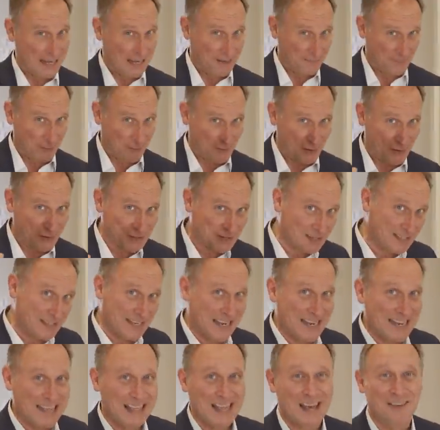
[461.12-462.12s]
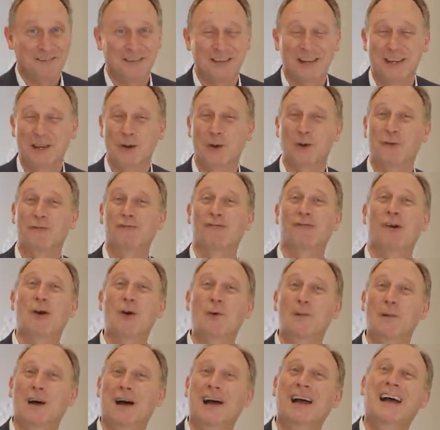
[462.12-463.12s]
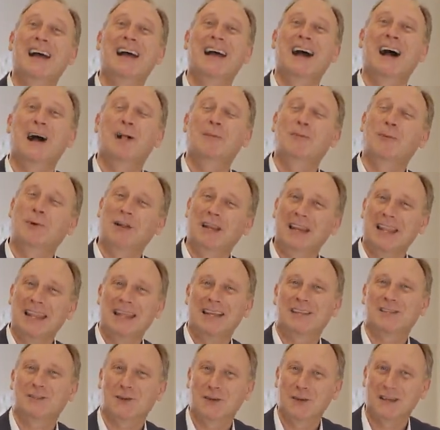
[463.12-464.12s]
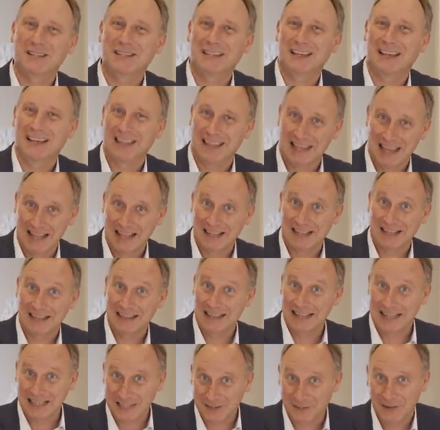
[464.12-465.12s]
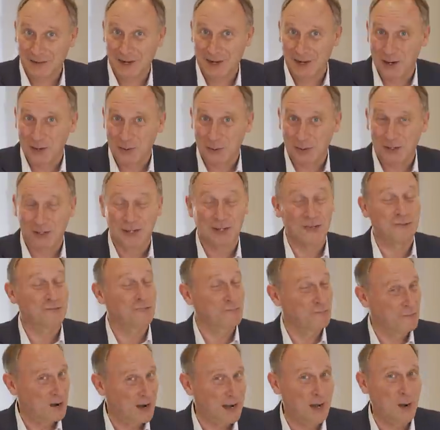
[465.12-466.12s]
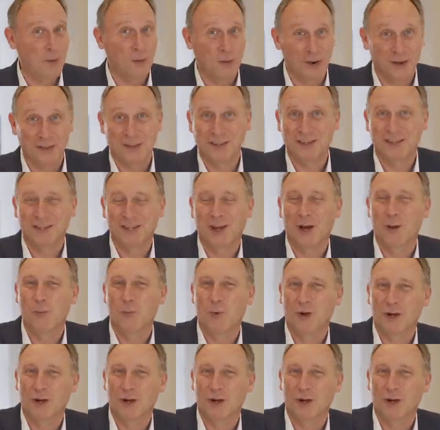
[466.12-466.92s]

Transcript: If you've not seen that video of Roma, I'll put a link to it at the end of this video because it's really worth your time